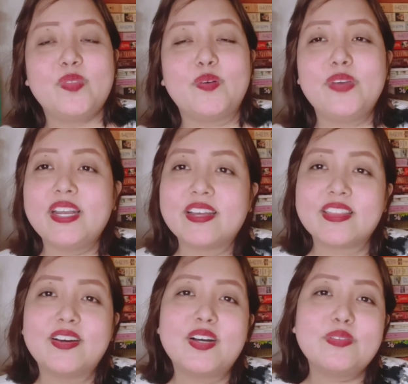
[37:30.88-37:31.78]
the
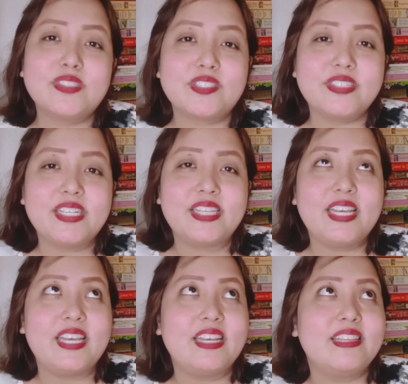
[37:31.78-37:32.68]
Wikathon was
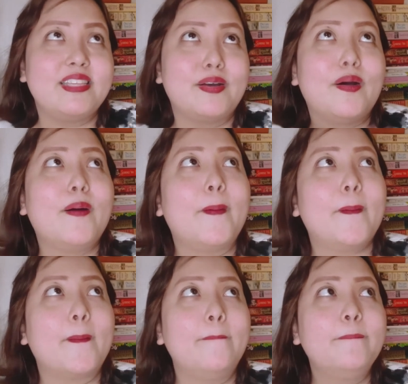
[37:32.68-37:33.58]
really
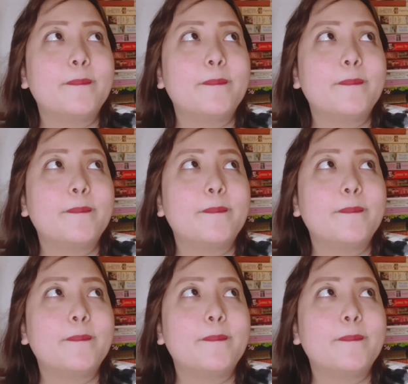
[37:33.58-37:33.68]
the